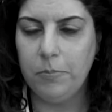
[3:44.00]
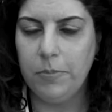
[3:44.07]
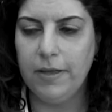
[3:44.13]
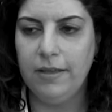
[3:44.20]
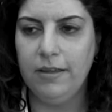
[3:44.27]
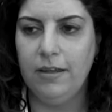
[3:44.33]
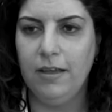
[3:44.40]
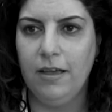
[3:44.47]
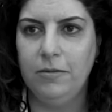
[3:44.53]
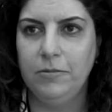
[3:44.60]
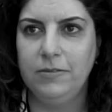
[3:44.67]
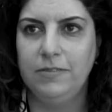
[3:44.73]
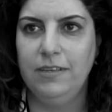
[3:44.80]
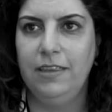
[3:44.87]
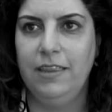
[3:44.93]
but I
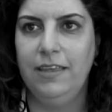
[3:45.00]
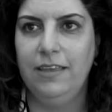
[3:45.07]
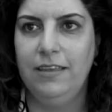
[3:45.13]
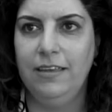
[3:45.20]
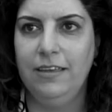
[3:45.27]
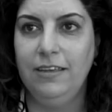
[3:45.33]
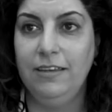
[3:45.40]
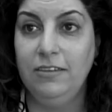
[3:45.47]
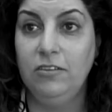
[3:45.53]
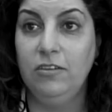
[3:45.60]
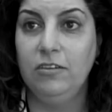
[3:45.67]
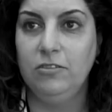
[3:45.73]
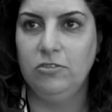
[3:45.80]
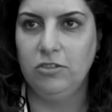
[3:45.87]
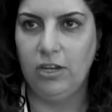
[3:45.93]
would say that
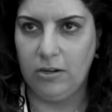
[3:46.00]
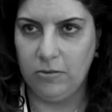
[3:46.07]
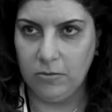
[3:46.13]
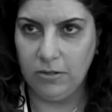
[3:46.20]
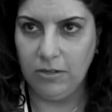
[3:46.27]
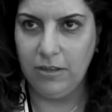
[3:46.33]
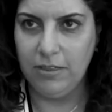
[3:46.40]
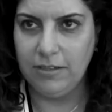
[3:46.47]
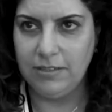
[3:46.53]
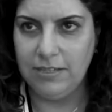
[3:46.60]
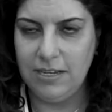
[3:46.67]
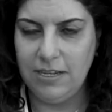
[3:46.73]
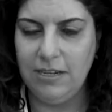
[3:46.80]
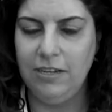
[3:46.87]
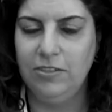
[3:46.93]
in general, the
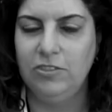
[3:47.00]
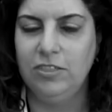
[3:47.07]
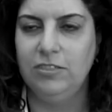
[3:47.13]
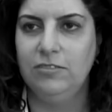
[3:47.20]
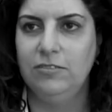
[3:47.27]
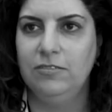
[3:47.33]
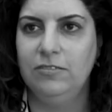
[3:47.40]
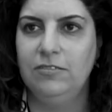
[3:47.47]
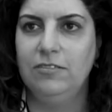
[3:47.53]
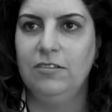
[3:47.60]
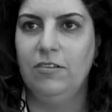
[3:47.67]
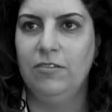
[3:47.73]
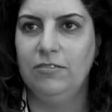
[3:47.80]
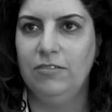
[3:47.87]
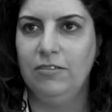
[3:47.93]
teenage years
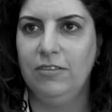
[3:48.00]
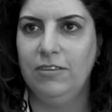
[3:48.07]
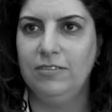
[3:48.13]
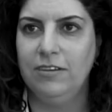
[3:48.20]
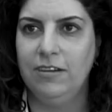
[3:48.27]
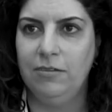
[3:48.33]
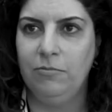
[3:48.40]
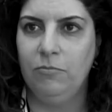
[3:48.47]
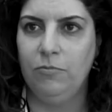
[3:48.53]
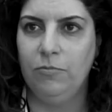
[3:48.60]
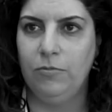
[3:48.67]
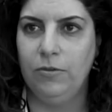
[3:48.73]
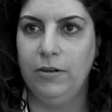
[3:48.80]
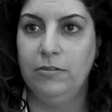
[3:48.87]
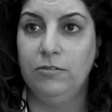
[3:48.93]
are the time
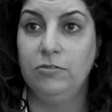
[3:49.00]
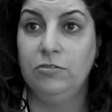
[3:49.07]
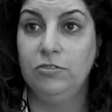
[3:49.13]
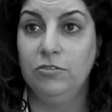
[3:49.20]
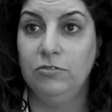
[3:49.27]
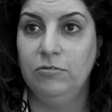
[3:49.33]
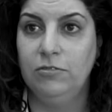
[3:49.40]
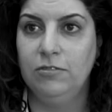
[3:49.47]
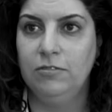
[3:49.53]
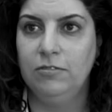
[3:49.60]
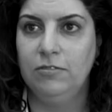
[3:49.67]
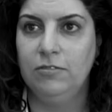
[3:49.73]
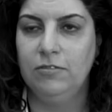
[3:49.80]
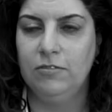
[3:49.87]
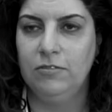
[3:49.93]
where children
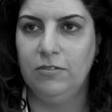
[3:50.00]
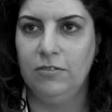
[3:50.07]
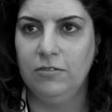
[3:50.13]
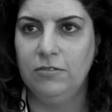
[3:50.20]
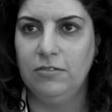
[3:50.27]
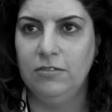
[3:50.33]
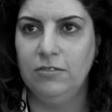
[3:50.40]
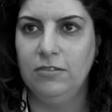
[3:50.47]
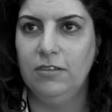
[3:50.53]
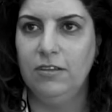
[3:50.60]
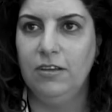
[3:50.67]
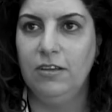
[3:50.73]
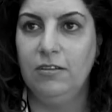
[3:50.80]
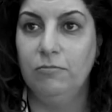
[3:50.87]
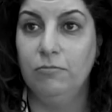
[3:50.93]
start to
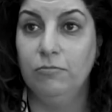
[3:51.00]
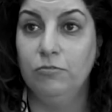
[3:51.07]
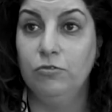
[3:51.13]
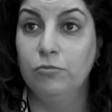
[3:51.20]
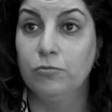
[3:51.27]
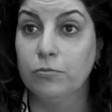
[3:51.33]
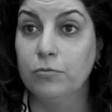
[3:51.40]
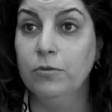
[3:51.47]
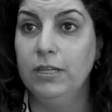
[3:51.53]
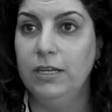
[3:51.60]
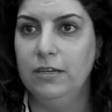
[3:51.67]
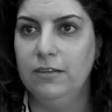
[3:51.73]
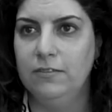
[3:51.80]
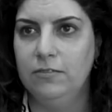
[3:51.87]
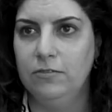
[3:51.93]

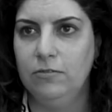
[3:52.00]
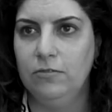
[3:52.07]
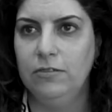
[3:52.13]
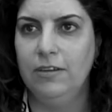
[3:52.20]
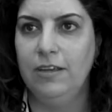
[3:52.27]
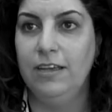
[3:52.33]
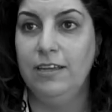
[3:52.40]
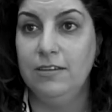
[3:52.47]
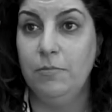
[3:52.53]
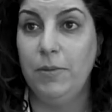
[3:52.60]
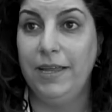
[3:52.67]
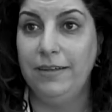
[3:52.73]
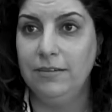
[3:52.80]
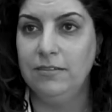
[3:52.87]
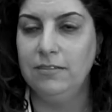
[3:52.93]
truly assert
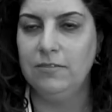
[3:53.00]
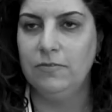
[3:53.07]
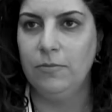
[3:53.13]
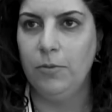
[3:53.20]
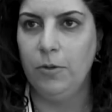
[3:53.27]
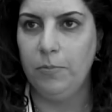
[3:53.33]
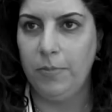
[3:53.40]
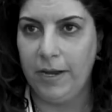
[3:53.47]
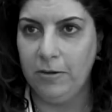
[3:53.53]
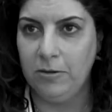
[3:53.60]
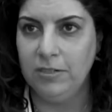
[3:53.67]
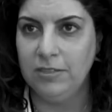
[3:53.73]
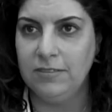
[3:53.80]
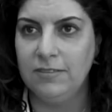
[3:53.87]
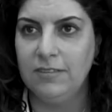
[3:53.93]
independence from their
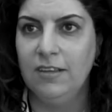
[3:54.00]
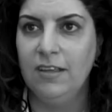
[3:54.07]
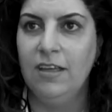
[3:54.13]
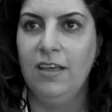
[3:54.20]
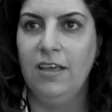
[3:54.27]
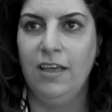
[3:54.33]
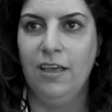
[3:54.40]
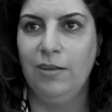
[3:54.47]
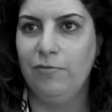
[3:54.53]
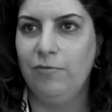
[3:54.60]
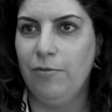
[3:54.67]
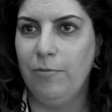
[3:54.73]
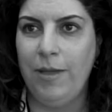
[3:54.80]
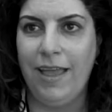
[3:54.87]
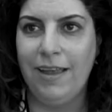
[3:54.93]
parents and
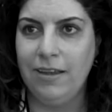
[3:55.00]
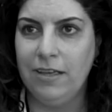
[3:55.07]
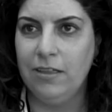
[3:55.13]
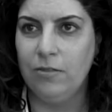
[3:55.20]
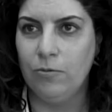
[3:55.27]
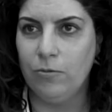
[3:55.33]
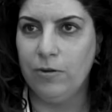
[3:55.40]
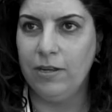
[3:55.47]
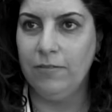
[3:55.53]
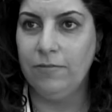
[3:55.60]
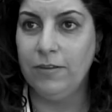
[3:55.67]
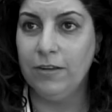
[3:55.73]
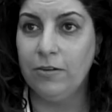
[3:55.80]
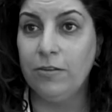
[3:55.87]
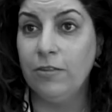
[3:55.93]
from any authority
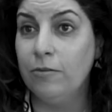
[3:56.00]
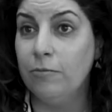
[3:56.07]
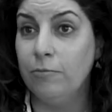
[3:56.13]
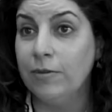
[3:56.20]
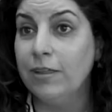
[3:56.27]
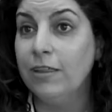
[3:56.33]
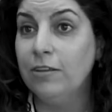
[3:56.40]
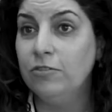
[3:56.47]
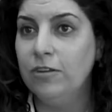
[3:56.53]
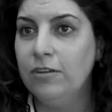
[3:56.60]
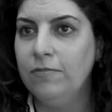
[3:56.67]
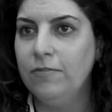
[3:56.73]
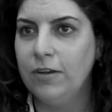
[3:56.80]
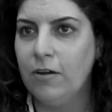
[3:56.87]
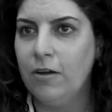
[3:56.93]
figure. They're really trying
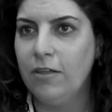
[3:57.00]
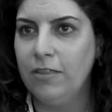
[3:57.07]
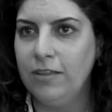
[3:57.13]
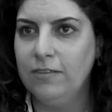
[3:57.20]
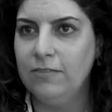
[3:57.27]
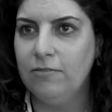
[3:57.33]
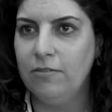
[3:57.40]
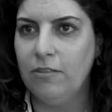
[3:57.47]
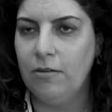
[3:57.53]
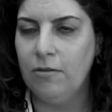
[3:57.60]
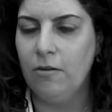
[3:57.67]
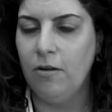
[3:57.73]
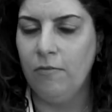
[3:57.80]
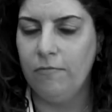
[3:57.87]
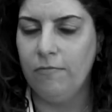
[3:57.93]
to figure out things
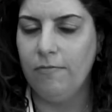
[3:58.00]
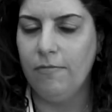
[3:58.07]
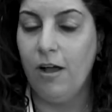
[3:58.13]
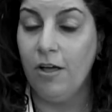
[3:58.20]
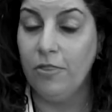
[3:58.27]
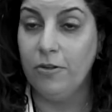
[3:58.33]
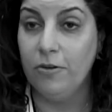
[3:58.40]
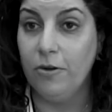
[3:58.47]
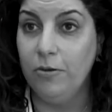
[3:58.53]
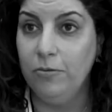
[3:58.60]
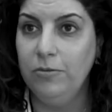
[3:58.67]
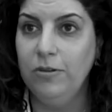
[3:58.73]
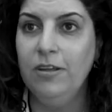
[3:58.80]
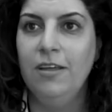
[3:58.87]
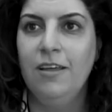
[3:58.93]
on their
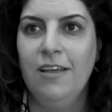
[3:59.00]
own.